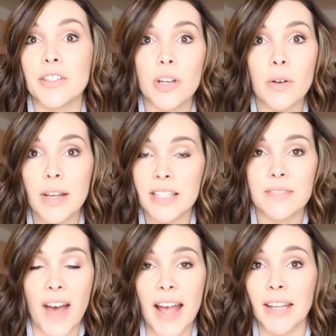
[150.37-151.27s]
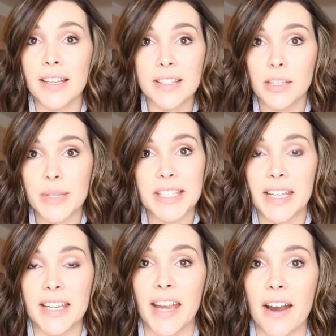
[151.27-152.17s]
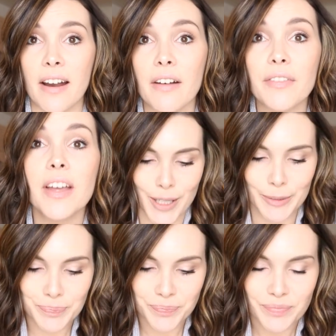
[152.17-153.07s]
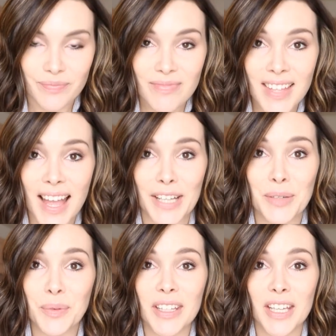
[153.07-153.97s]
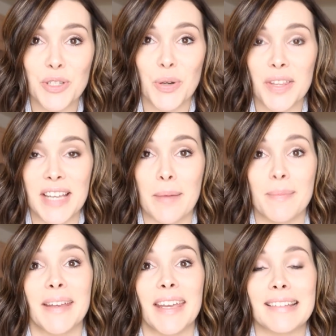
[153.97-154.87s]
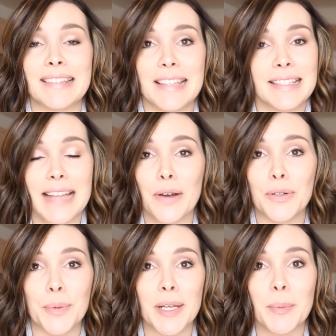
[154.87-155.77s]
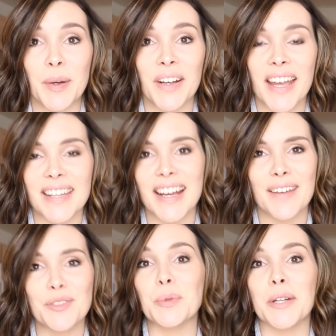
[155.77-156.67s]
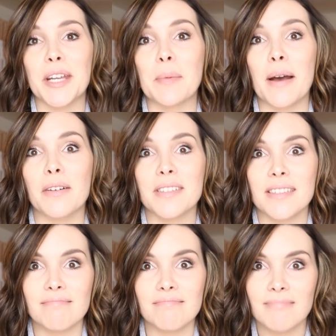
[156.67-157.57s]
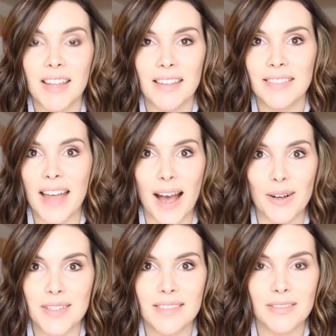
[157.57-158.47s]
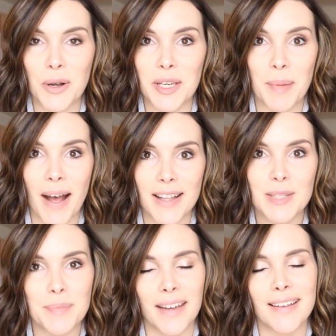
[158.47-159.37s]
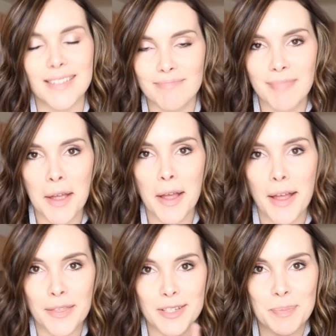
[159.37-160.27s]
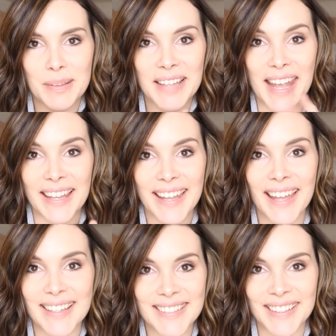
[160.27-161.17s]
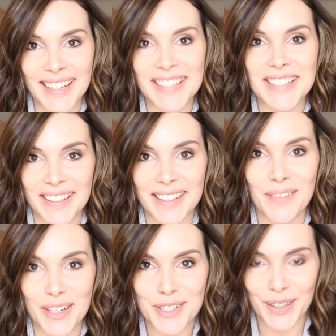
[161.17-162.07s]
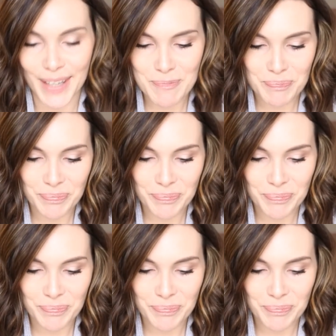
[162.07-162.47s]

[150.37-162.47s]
So it's fine. It's going to be taken care of. So I can really enjoy the time with my kids, sit down, read a book, and not have to worry about the house going to pots because there's a plan and it's going to get done eventually.